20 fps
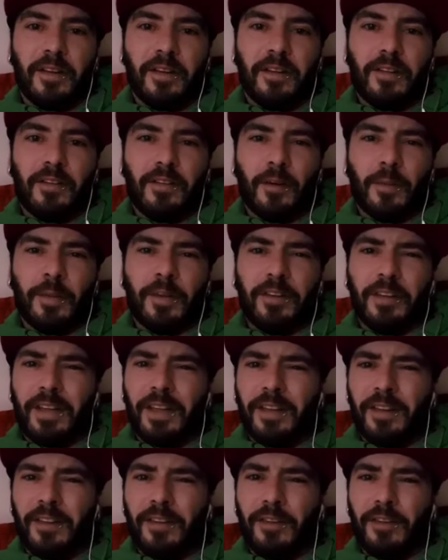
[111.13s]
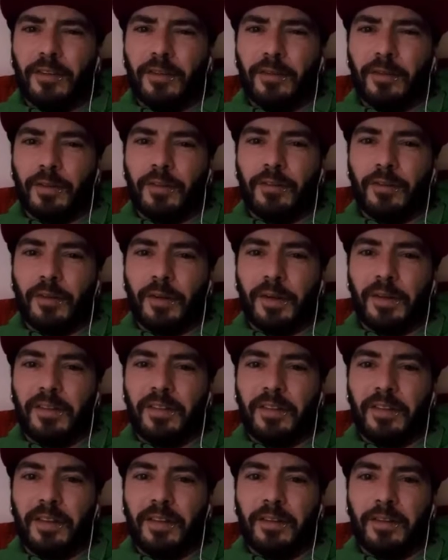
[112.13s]
so much easier of a
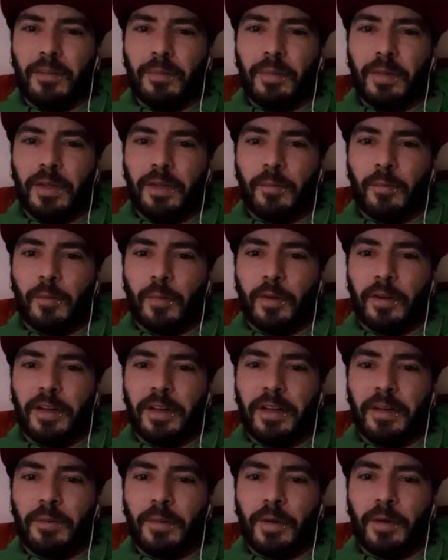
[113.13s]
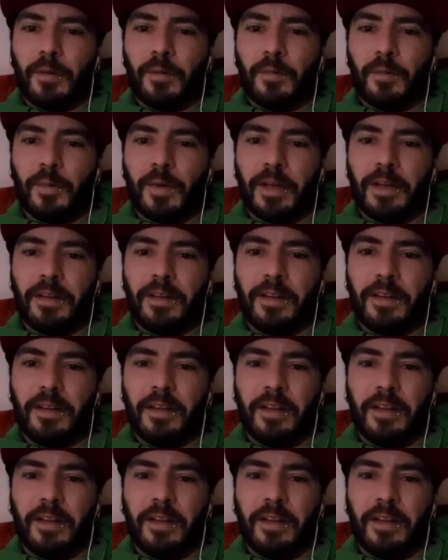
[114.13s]
choice than to be worried about what